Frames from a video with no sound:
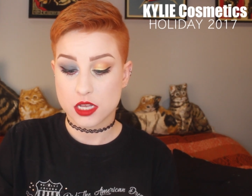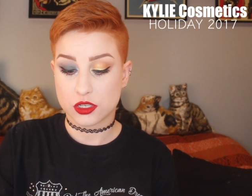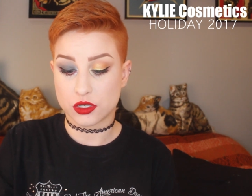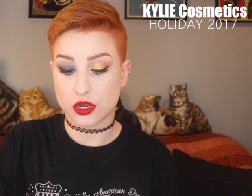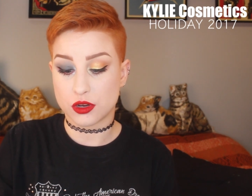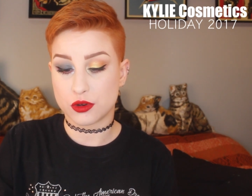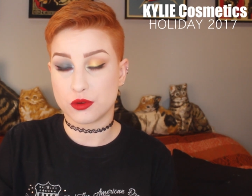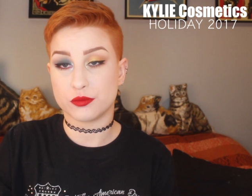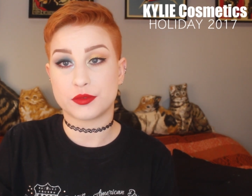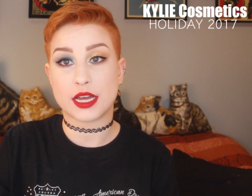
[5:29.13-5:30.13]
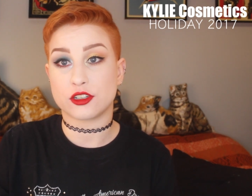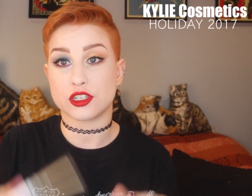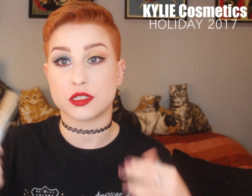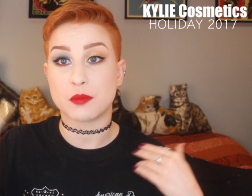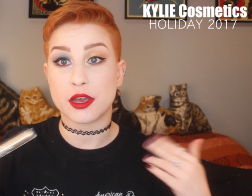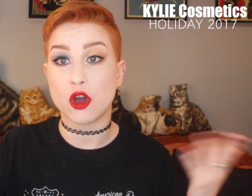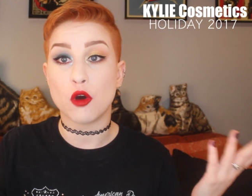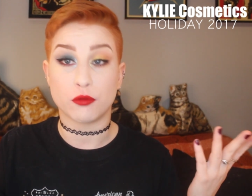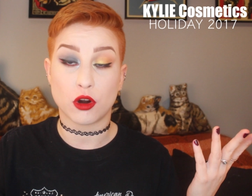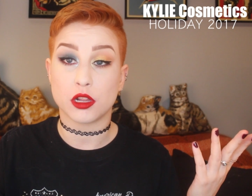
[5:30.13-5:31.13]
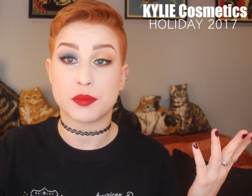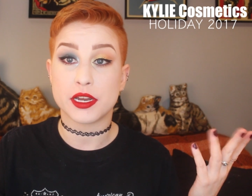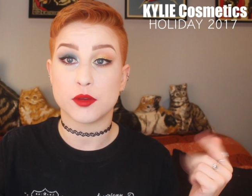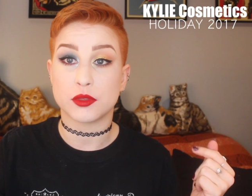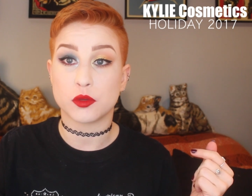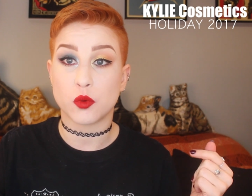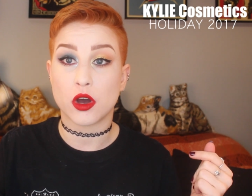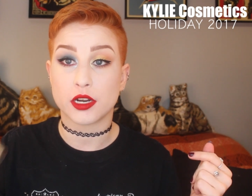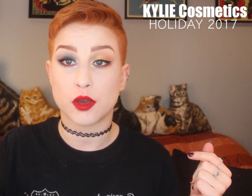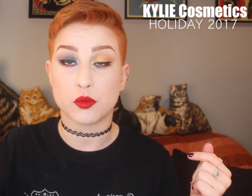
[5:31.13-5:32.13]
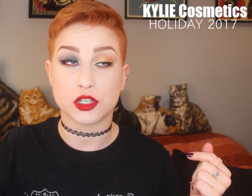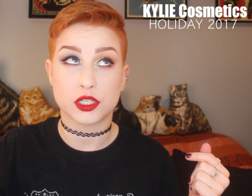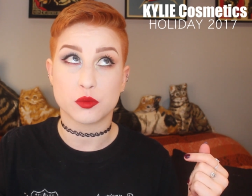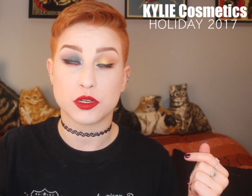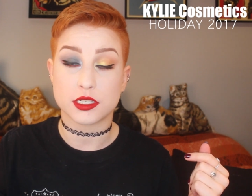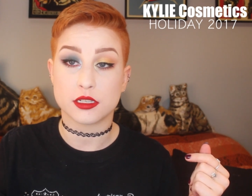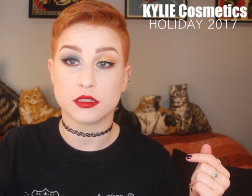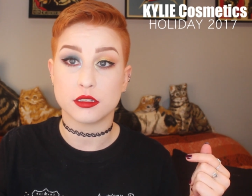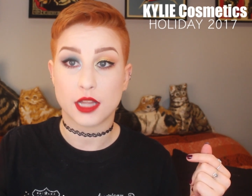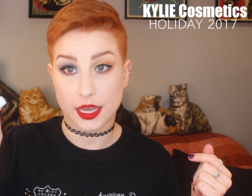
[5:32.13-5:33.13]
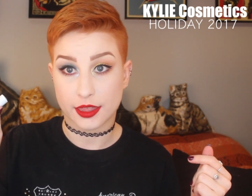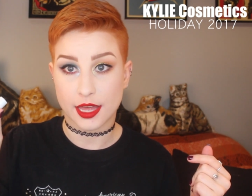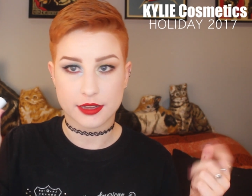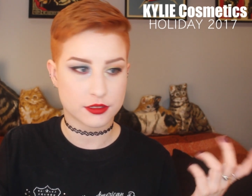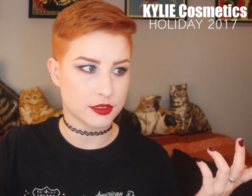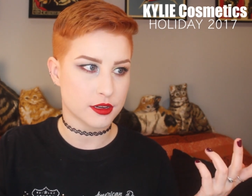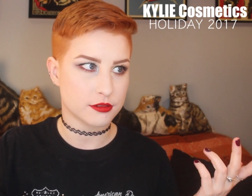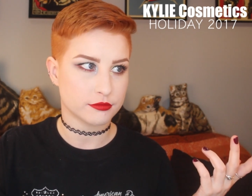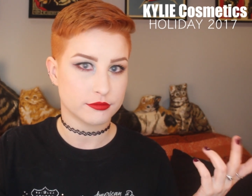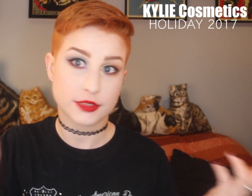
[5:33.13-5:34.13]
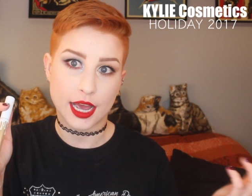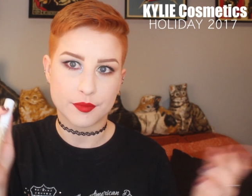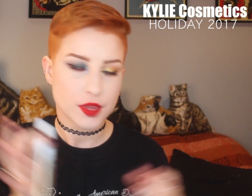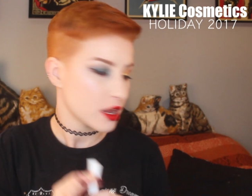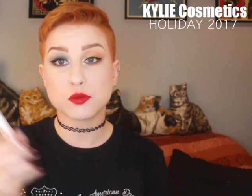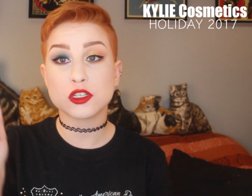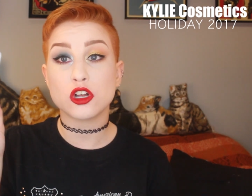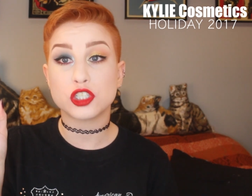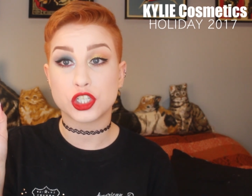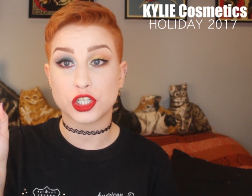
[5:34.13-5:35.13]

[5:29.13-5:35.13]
So that's just my overall opinion with the wand. I wish it wasn't like that, so yeah. This one's called